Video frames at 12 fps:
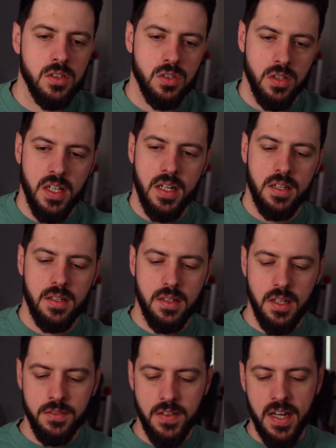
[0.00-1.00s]
so that
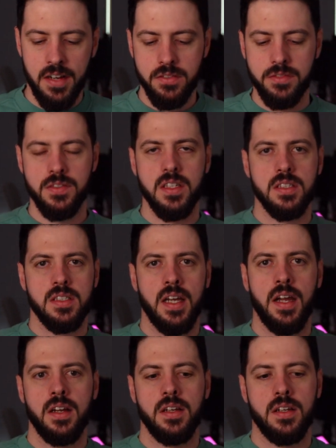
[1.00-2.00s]
if I have a fixed
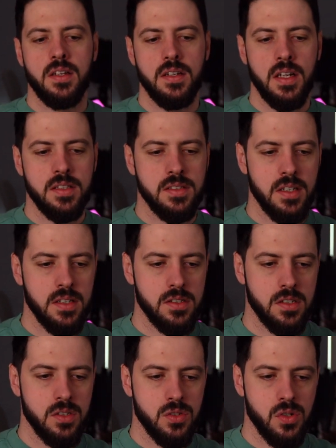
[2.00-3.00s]
target, let's say it's
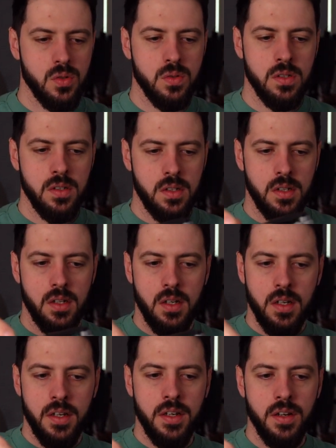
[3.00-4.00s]
the drone
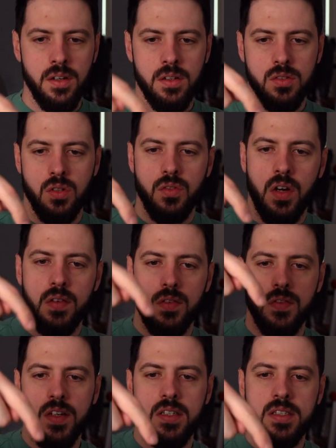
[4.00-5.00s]
here, so if I have a
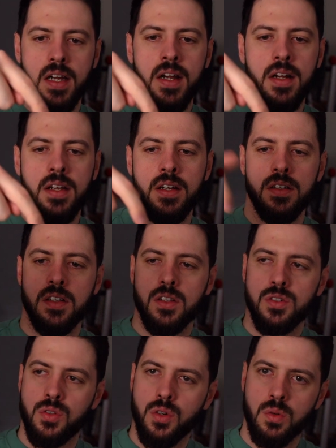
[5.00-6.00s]
fixed target here, then the
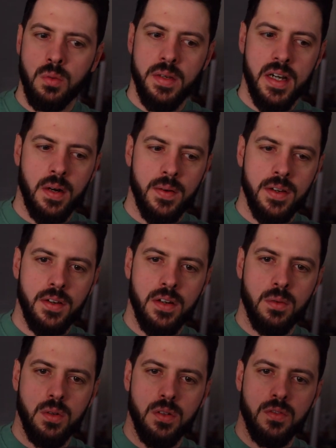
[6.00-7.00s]
drone will be out here
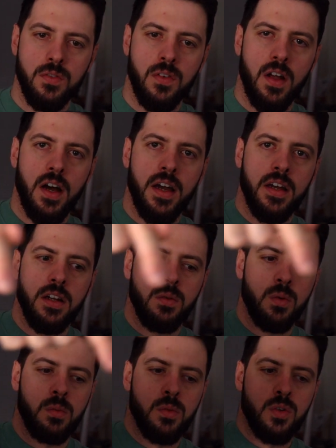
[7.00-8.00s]
and it will fly and it
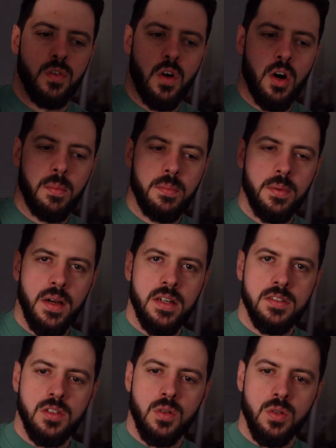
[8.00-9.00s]
will move up
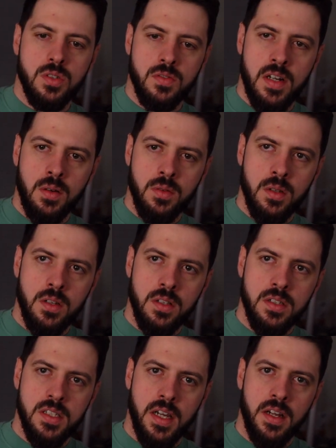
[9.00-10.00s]
as it goes around
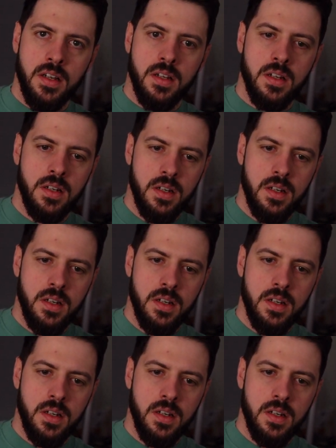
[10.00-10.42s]
the target.